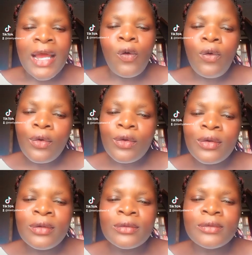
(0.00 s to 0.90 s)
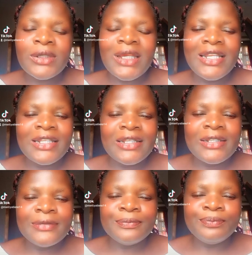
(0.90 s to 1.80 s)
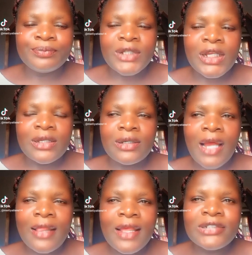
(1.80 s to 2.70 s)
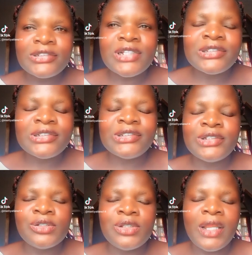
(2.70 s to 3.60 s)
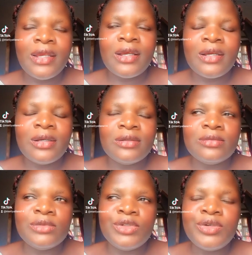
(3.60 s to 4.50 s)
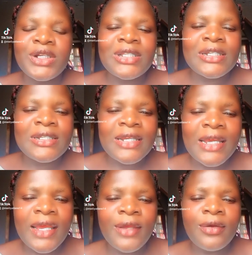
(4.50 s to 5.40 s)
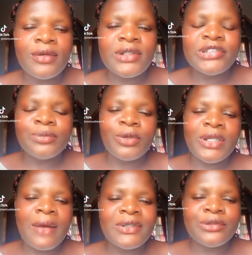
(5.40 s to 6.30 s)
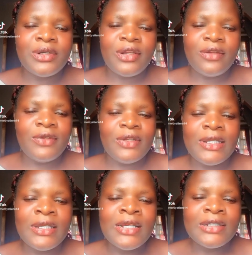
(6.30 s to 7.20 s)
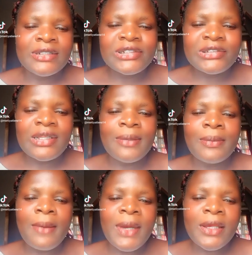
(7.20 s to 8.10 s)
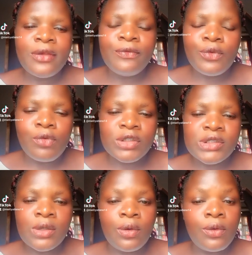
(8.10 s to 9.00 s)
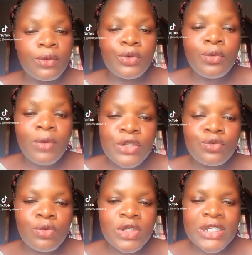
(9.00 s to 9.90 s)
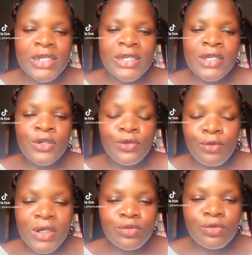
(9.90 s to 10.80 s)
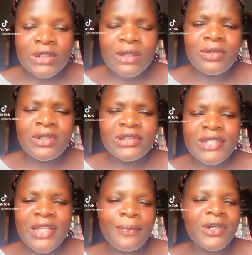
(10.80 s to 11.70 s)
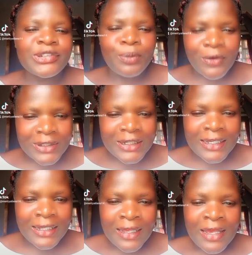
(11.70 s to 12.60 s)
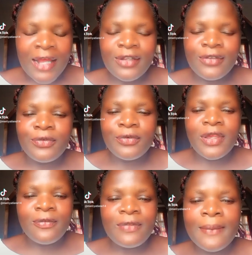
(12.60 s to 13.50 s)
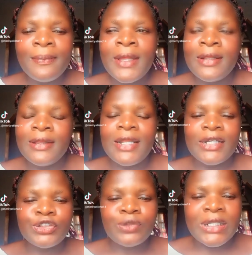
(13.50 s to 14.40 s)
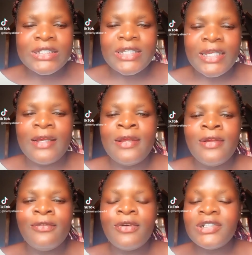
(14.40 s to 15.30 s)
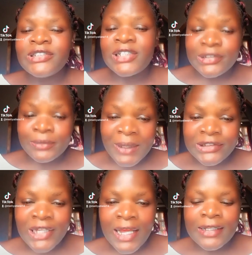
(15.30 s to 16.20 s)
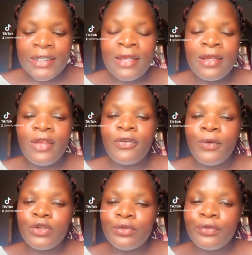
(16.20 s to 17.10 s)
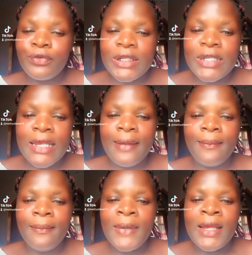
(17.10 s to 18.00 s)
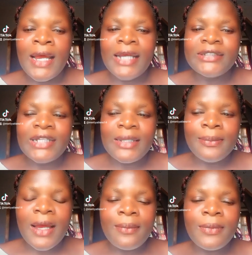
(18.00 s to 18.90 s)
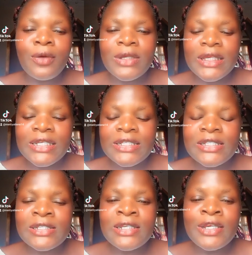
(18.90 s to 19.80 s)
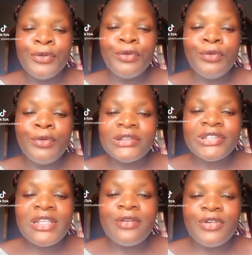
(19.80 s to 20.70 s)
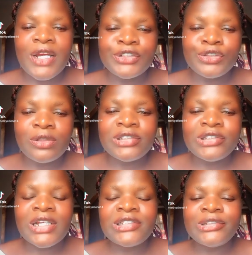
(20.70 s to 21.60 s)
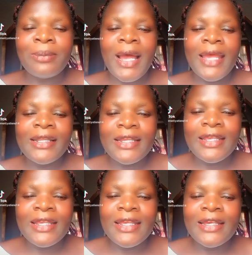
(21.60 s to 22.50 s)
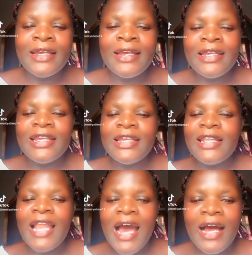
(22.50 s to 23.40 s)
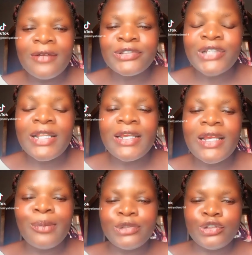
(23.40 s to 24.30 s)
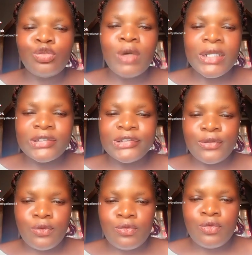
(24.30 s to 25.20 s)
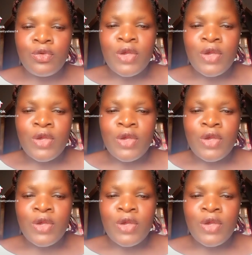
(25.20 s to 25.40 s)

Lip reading: Or in other instances, like during the day or it's morning hours or evening, just tell them, come, I give you water, or you want water. You want water. You will see them responding. And if you give them, they'll actually take. For instance, my son, if I want to feed him, I tell him, come here, we eat. You will see the reaction. He starts smiling, he laughs, and he comes towards you.